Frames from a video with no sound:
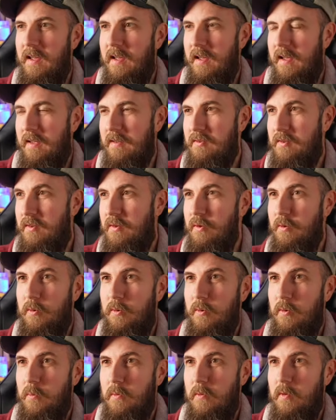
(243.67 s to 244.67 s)
is
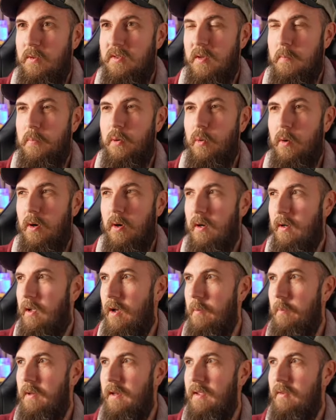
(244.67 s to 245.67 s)
to support
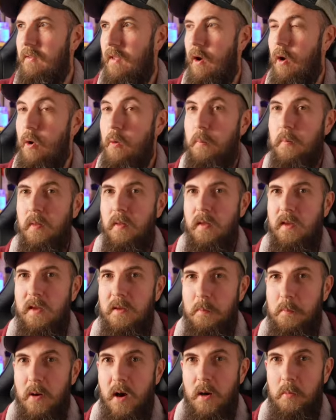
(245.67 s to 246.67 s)
companies that openly
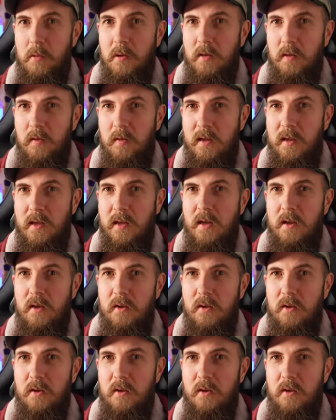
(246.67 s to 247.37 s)
and publicly